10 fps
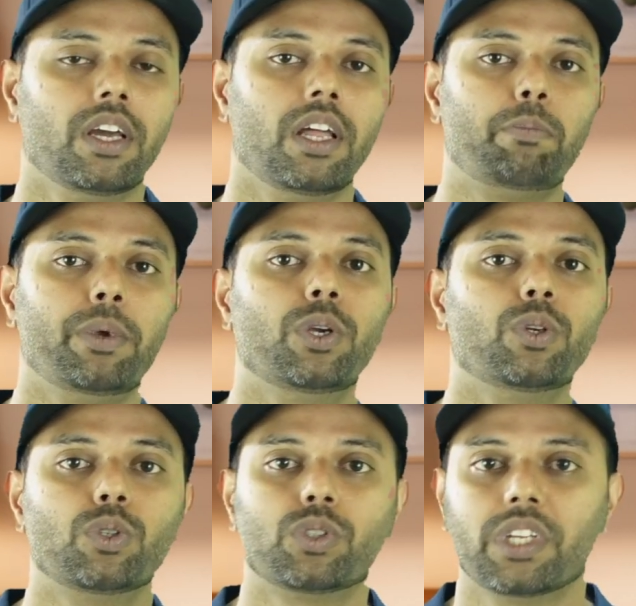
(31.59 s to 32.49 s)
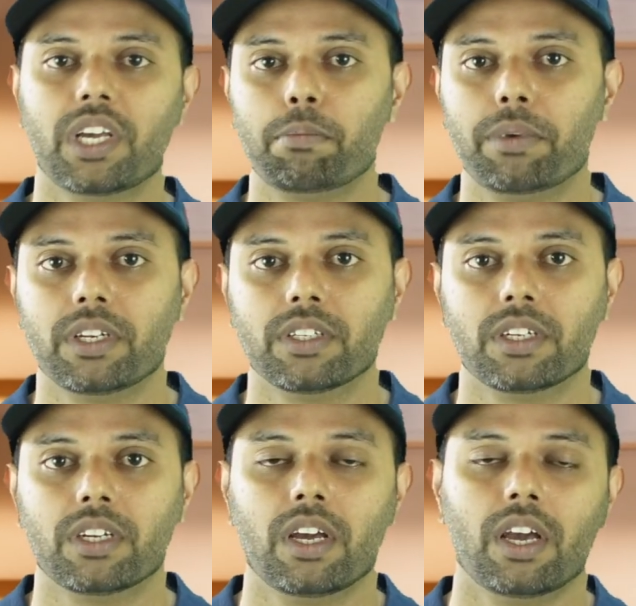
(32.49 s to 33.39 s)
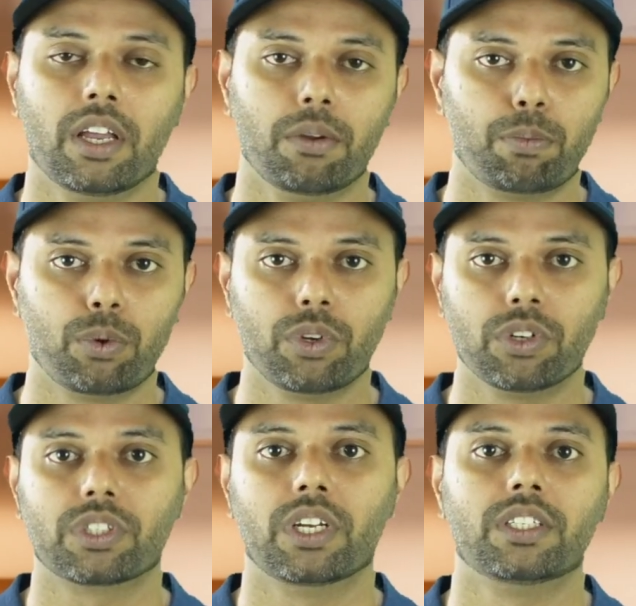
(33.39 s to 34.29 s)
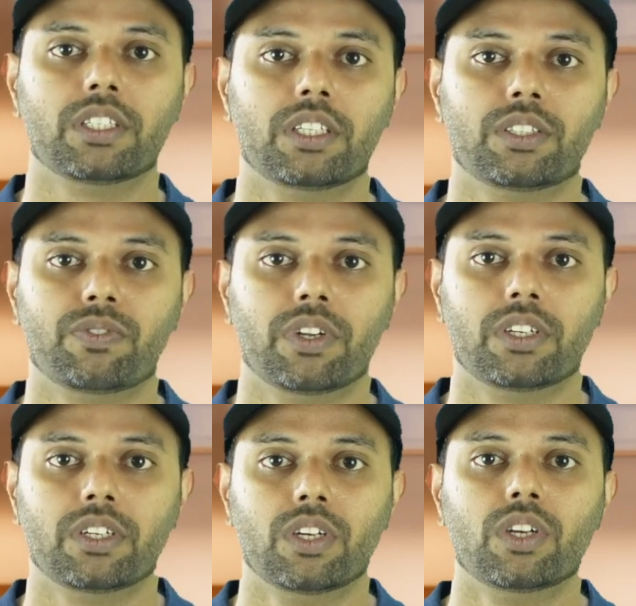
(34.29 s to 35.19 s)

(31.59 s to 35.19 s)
helping you to stay updated and improve your skills in this field.